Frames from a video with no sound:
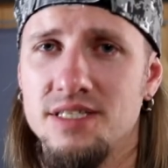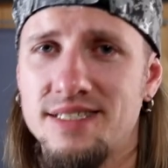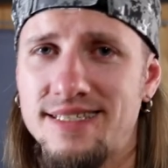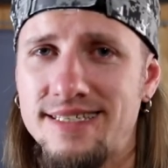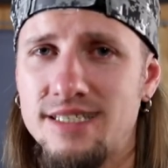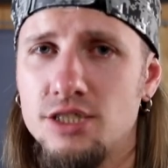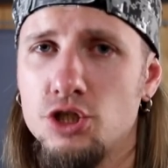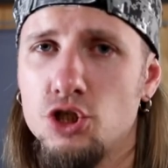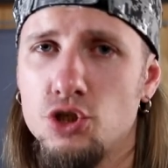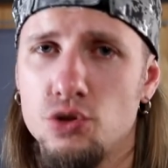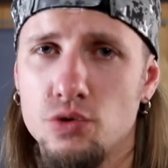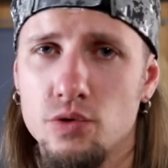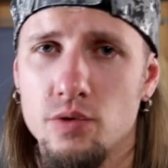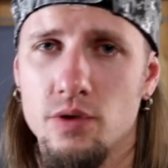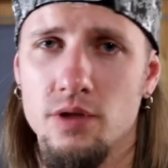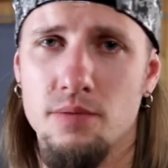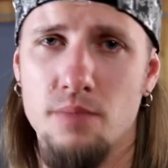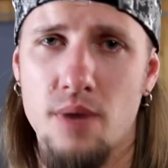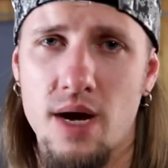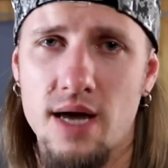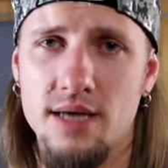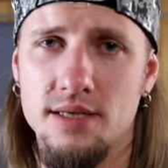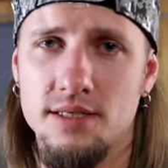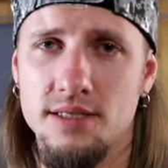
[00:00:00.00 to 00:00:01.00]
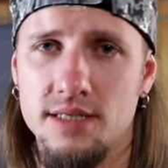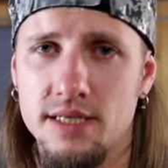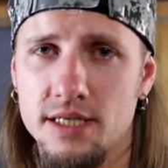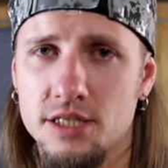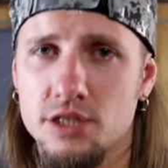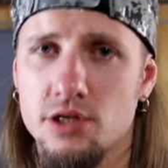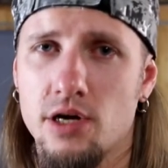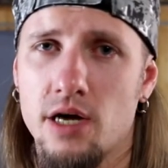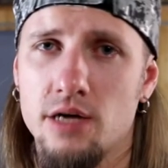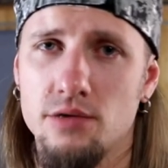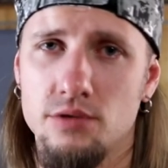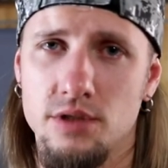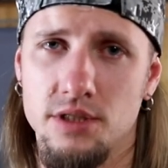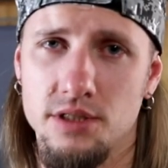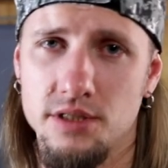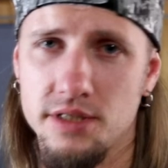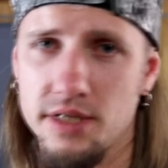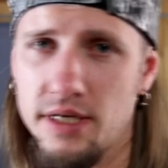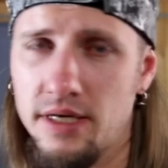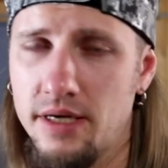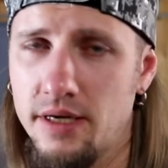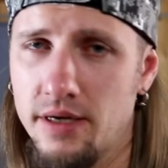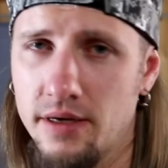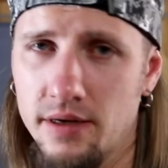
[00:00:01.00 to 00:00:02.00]
still shoot with my
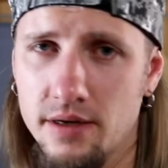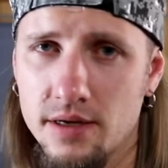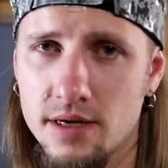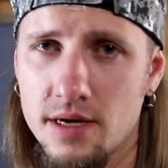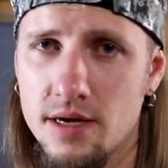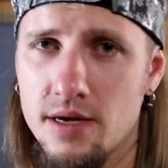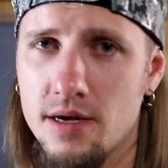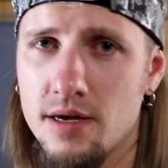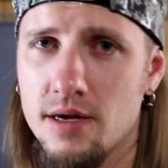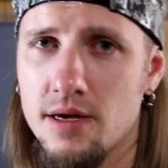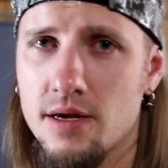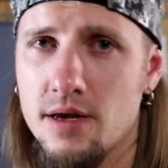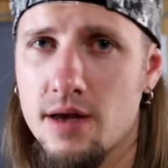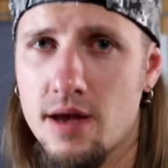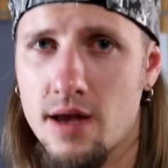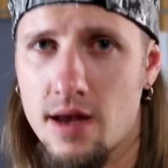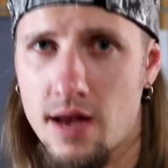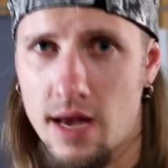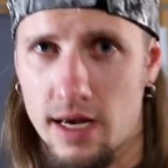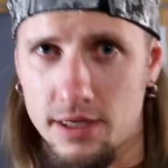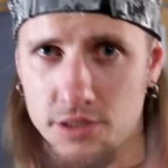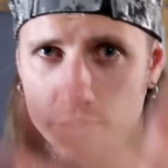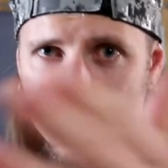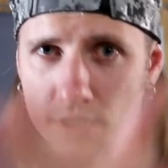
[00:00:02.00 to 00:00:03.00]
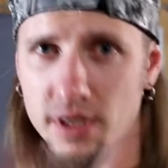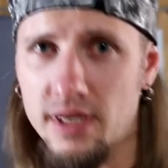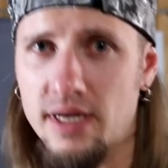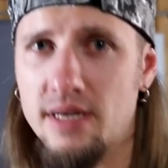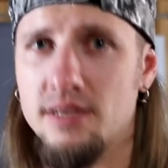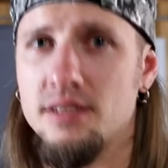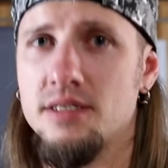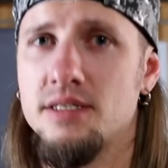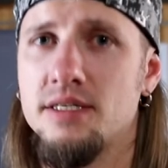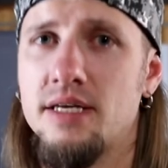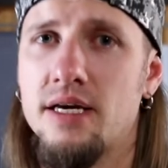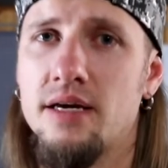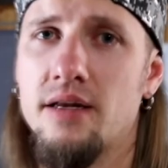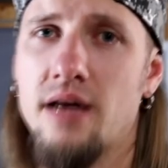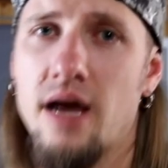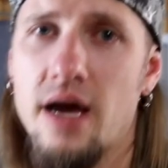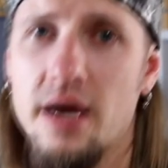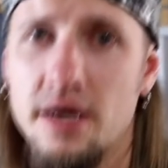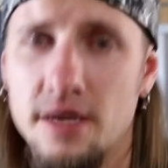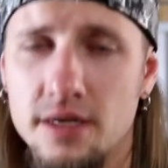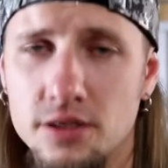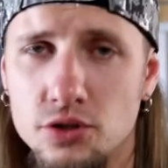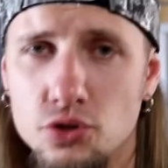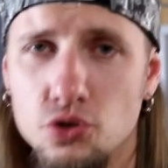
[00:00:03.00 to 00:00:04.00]
600D. As you can understand,
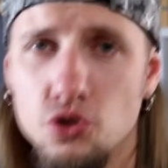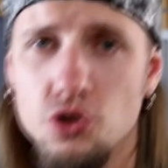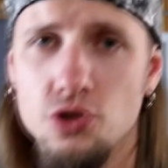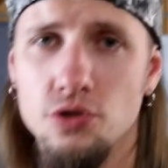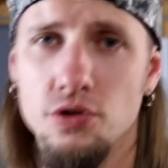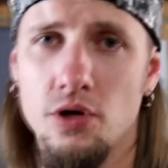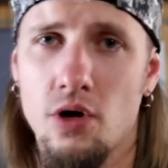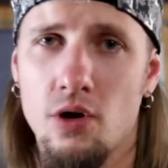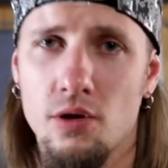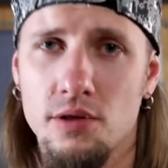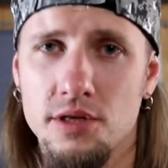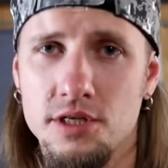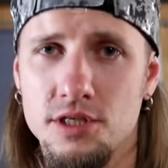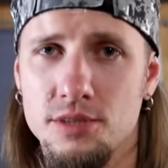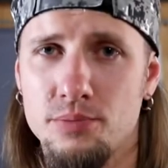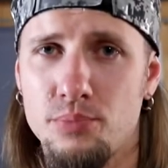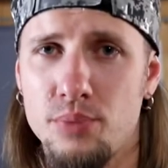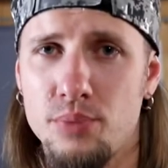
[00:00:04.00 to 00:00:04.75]
I had to shoot all these